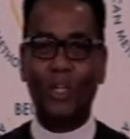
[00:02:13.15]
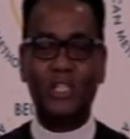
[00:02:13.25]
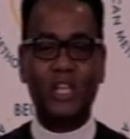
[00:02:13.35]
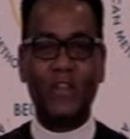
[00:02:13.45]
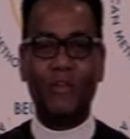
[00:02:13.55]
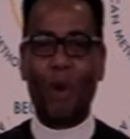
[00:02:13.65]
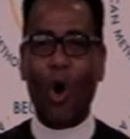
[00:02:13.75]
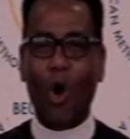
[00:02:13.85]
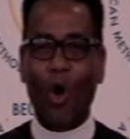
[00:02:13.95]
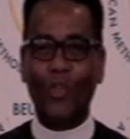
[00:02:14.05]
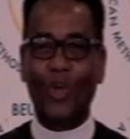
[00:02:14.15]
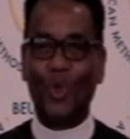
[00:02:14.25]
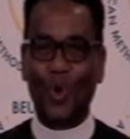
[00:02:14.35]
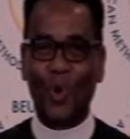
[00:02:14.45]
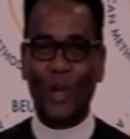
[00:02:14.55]
is to give him all the
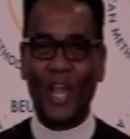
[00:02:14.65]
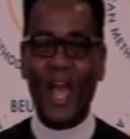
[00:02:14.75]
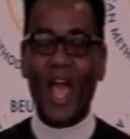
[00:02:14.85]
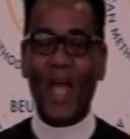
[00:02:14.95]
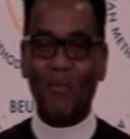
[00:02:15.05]
glory and